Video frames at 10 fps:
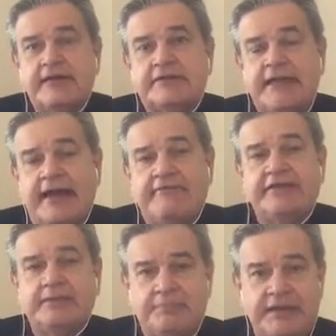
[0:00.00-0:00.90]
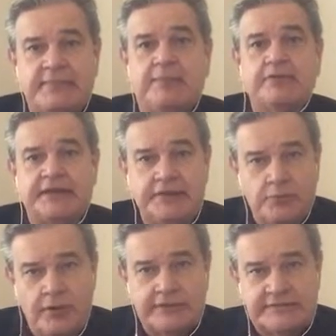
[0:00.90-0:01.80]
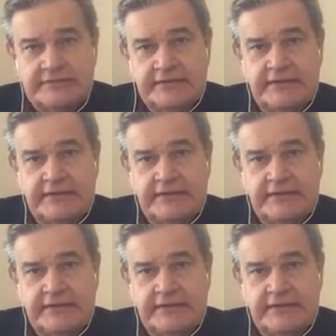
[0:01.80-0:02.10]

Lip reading: to having the people that he wants.